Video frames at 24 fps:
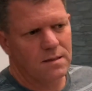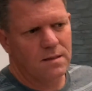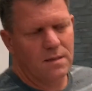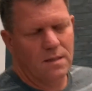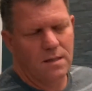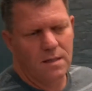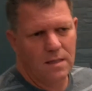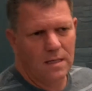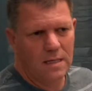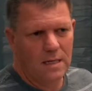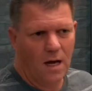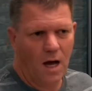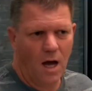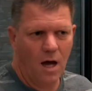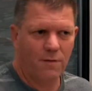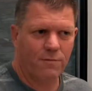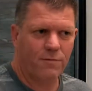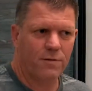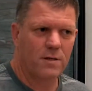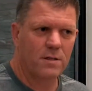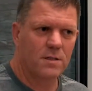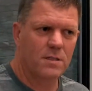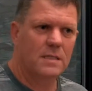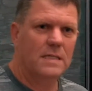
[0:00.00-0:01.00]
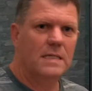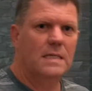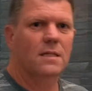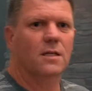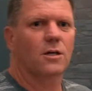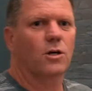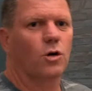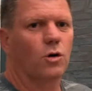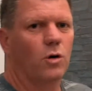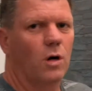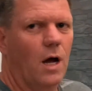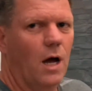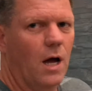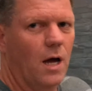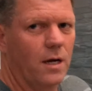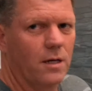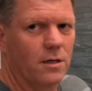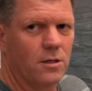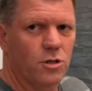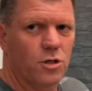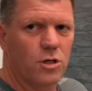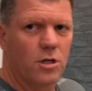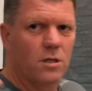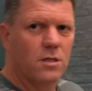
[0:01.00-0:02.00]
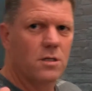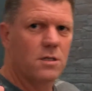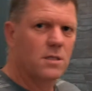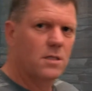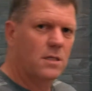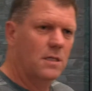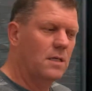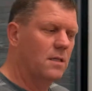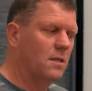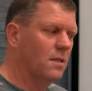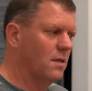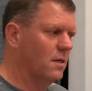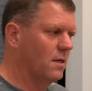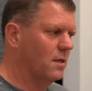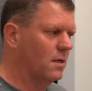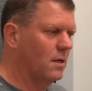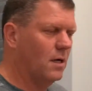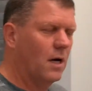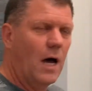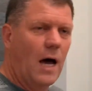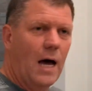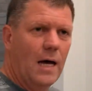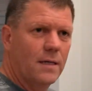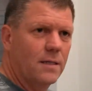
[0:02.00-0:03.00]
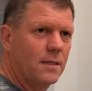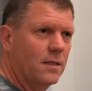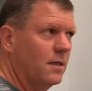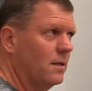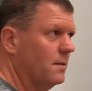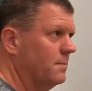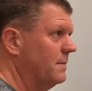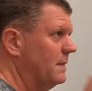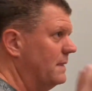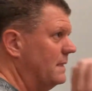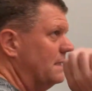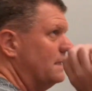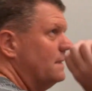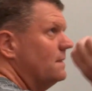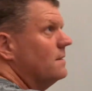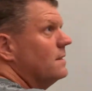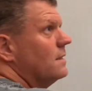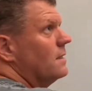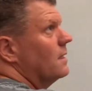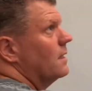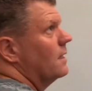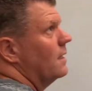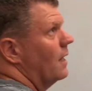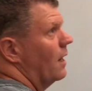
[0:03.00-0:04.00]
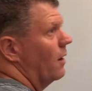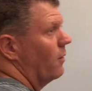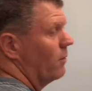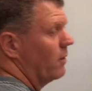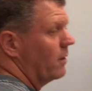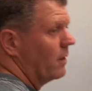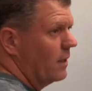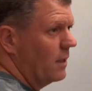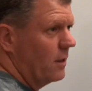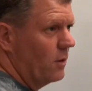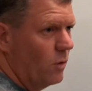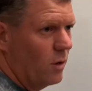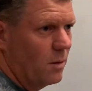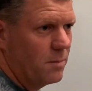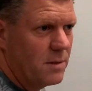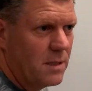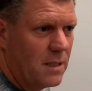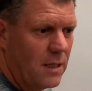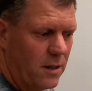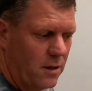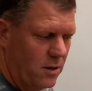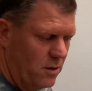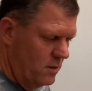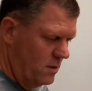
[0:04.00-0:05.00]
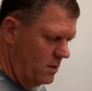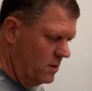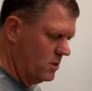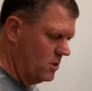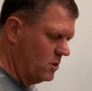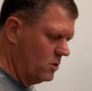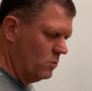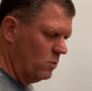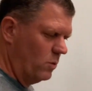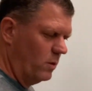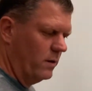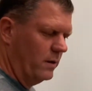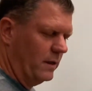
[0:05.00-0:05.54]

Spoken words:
the office, seen the garage, seen the hot tub. Now we're gonna go upstairs. This is where the